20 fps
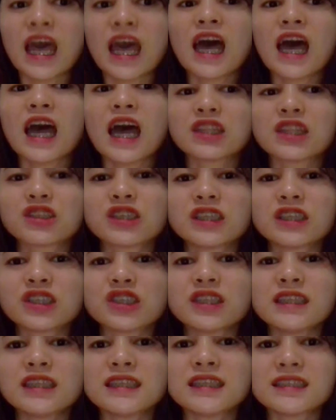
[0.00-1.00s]
Attrition
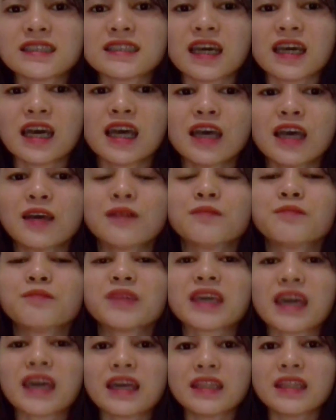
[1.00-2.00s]
is the
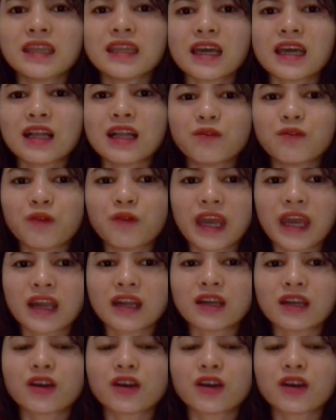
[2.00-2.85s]
mechanical wear